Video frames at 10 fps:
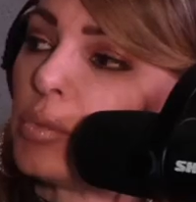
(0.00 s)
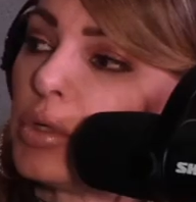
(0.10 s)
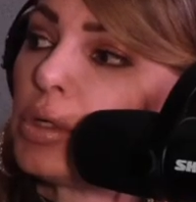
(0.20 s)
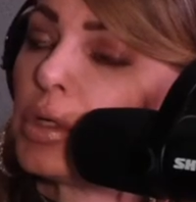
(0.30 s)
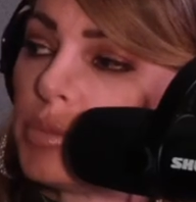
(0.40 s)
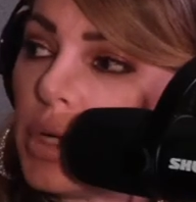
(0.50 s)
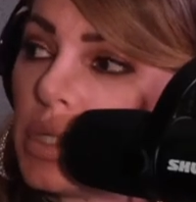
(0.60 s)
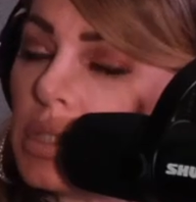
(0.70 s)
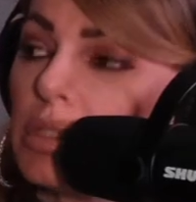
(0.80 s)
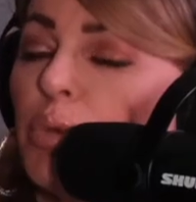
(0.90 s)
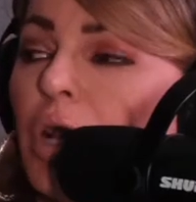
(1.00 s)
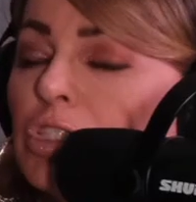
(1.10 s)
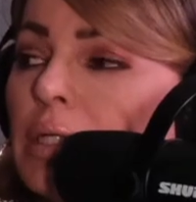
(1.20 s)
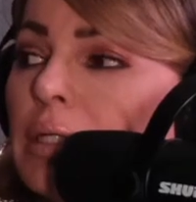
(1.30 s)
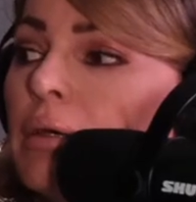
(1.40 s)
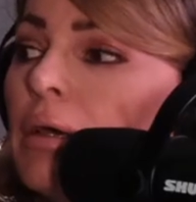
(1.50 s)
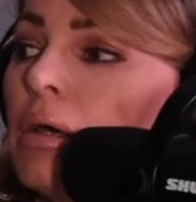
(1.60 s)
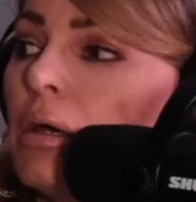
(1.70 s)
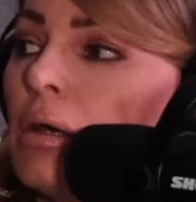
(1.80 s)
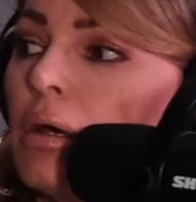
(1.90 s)
when you're experiencing depression,
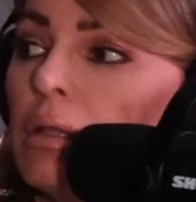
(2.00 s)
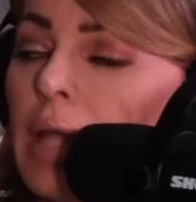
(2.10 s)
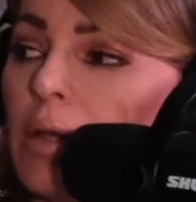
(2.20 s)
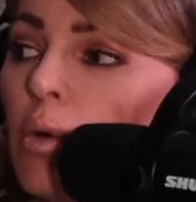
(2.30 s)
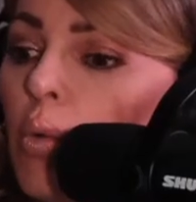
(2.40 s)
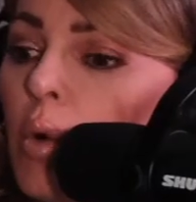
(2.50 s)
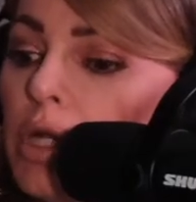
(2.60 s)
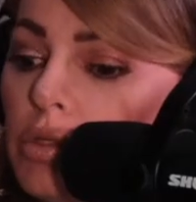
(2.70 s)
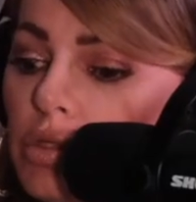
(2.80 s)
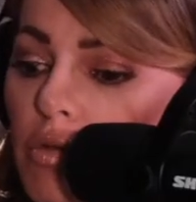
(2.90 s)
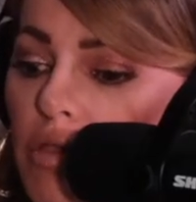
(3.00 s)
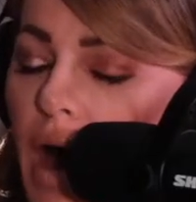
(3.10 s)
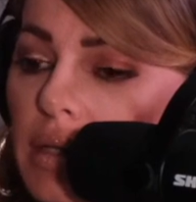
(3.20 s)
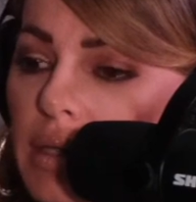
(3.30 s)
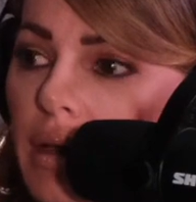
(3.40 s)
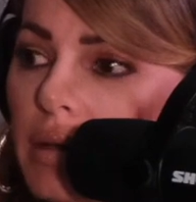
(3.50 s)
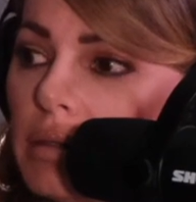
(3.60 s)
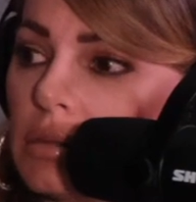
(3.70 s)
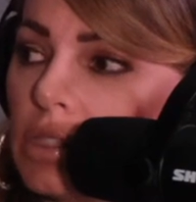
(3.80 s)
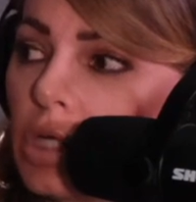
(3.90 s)
like, what do you do that day
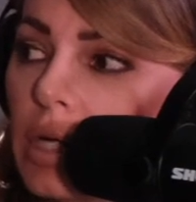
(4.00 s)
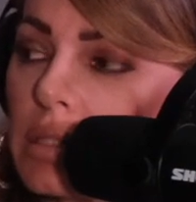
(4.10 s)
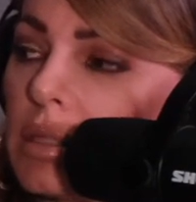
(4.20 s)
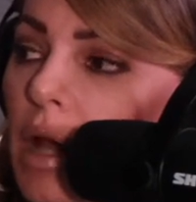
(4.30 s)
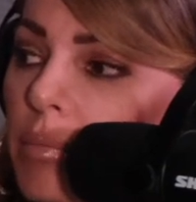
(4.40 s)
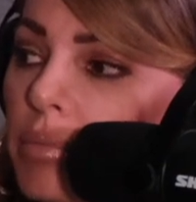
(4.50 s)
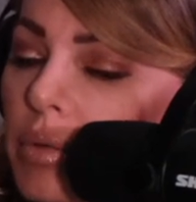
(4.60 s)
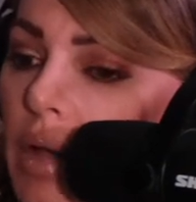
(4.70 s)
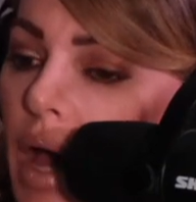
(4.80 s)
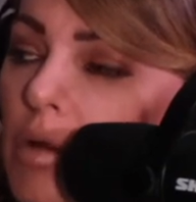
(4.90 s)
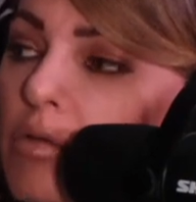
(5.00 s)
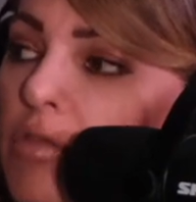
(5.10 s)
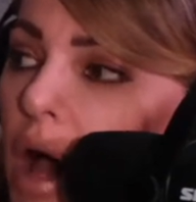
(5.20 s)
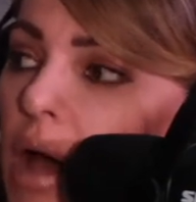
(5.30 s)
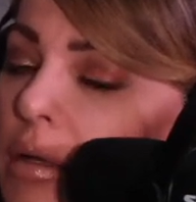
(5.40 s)
to try to snap out of that?